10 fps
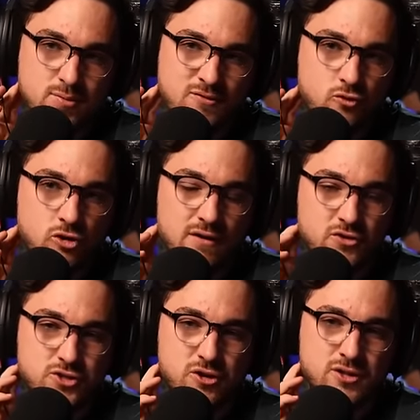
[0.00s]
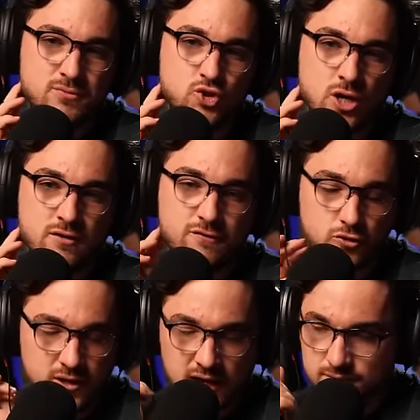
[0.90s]
before. I've also called them junk
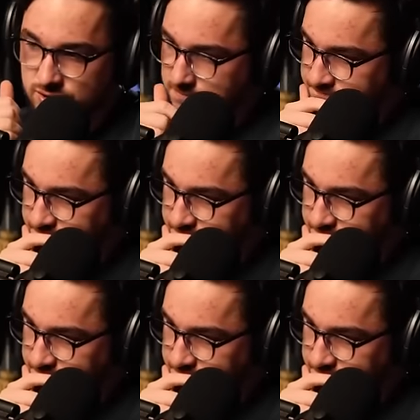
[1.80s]
food games,